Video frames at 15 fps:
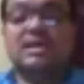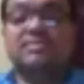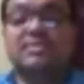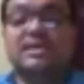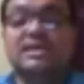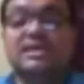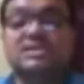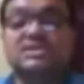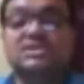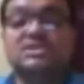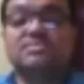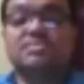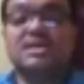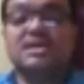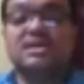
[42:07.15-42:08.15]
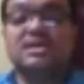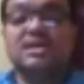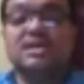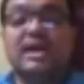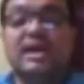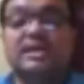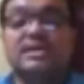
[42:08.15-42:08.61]
against me,
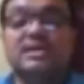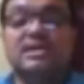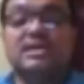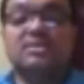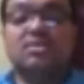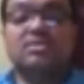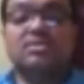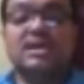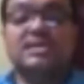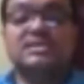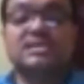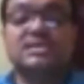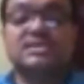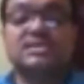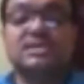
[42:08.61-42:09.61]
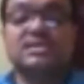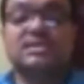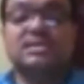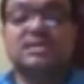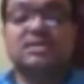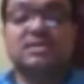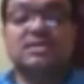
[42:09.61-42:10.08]
and he recognizes
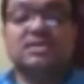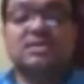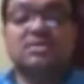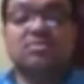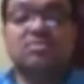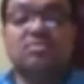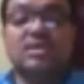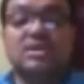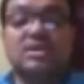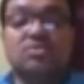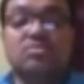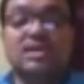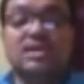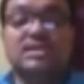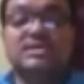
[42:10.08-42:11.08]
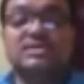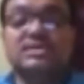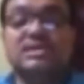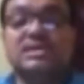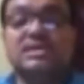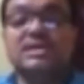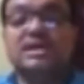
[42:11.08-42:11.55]
the
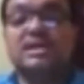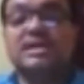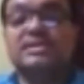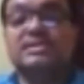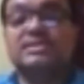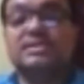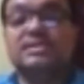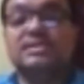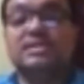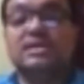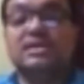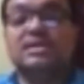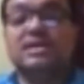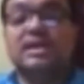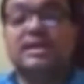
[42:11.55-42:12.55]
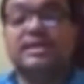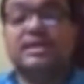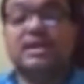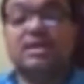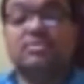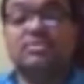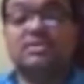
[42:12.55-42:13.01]
equality inherent in the
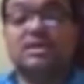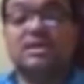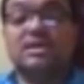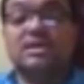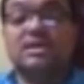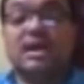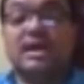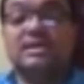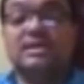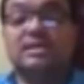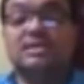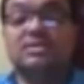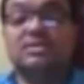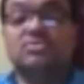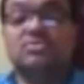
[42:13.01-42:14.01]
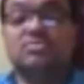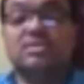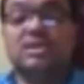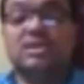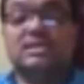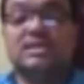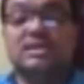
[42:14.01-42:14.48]
encounter. I can do
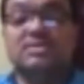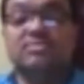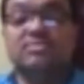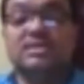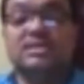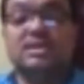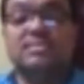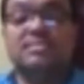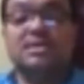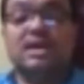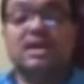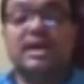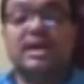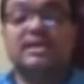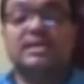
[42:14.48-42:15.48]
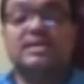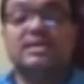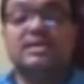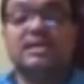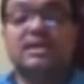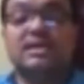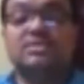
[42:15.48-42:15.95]
nothing with him, and he
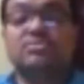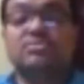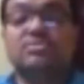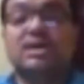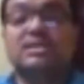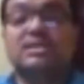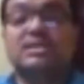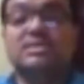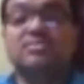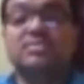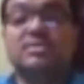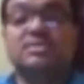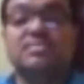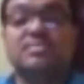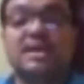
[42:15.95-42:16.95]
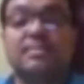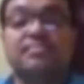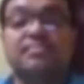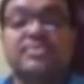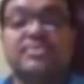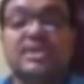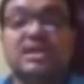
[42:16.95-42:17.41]
can do nothing with me.
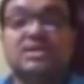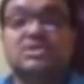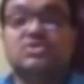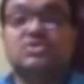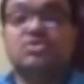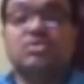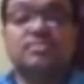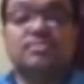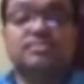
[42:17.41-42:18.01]
So